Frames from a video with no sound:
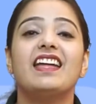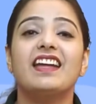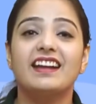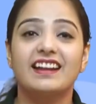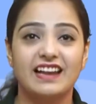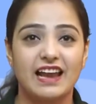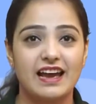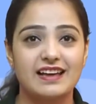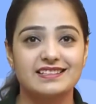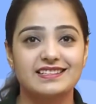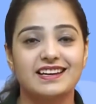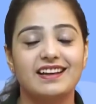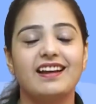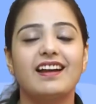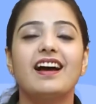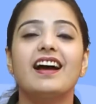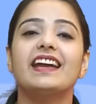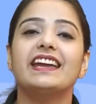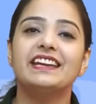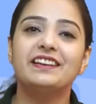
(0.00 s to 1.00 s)

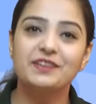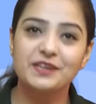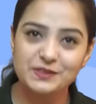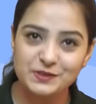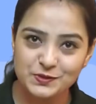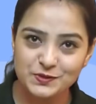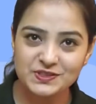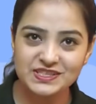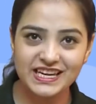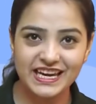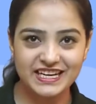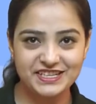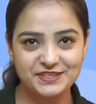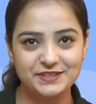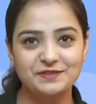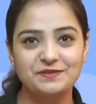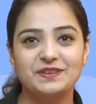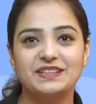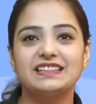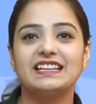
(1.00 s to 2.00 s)
Classlaga, in
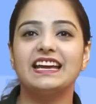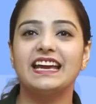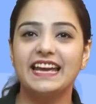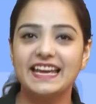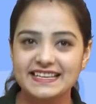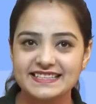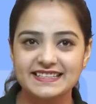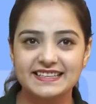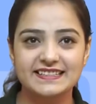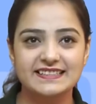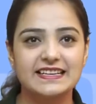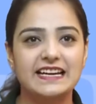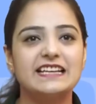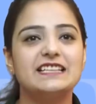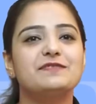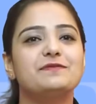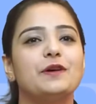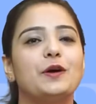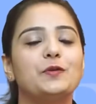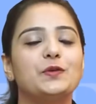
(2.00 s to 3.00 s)
association with ASS
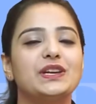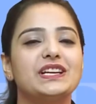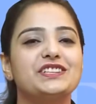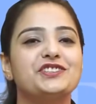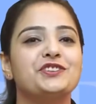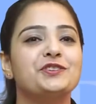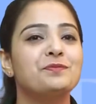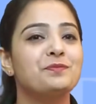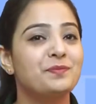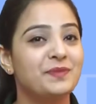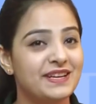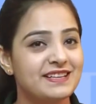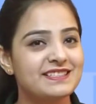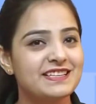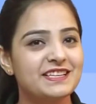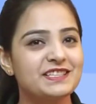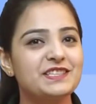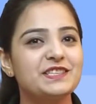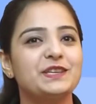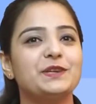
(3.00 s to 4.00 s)
Science Foundation,
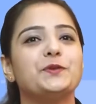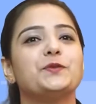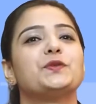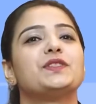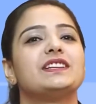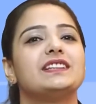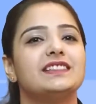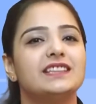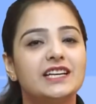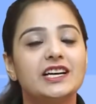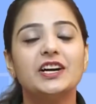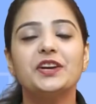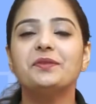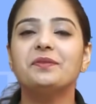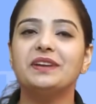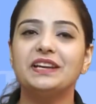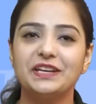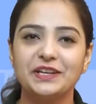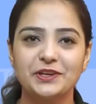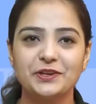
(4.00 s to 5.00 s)
presents you the third
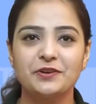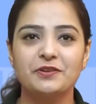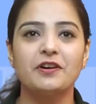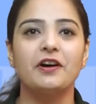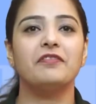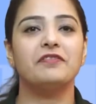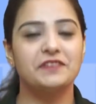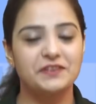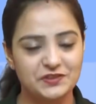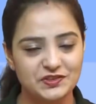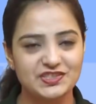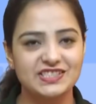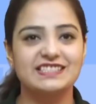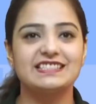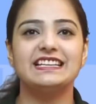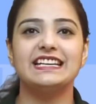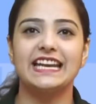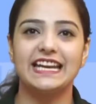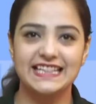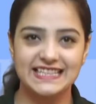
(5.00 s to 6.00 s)
video of
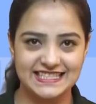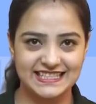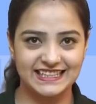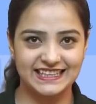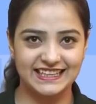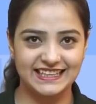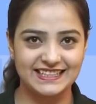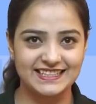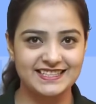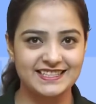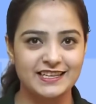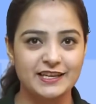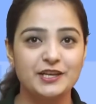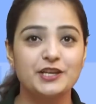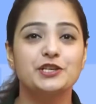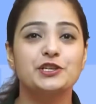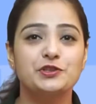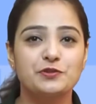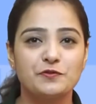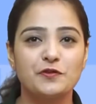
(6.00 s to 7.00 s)
UGC NET series.
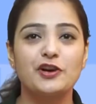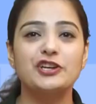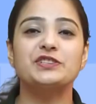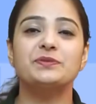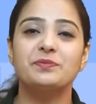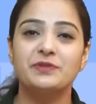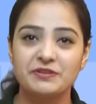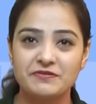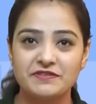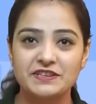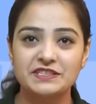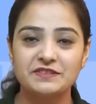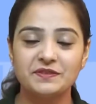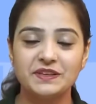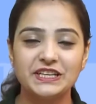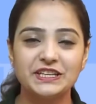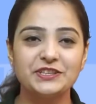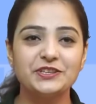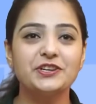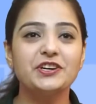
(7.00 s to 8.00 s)
To watch previous
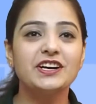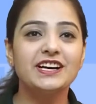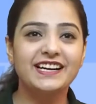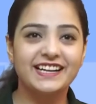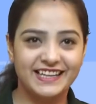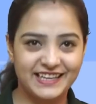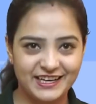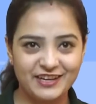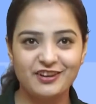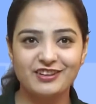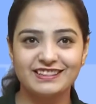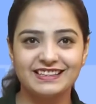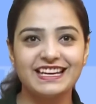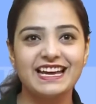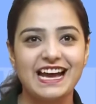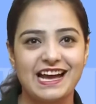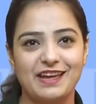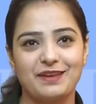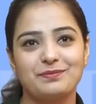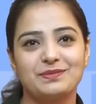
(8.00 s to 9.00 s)
video, click on the
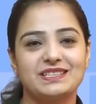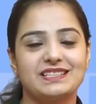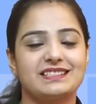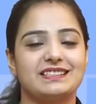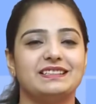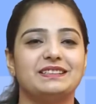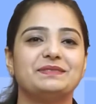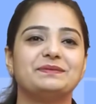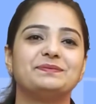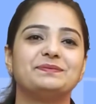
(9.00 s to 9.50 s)
I button.